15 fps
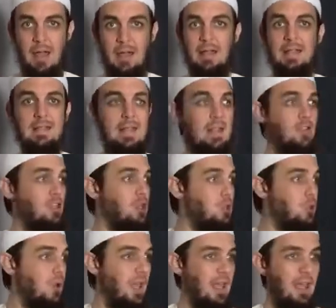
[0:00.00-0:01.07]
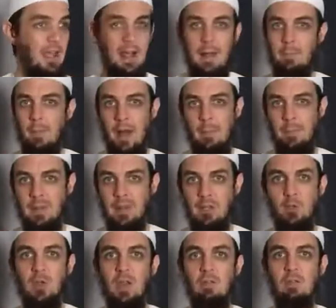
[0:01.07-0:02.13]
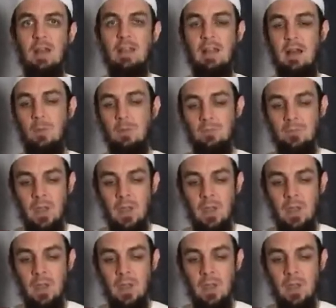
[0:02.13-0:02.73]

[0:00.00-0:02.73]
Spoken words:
at least in the UK. I'm in the UK right now.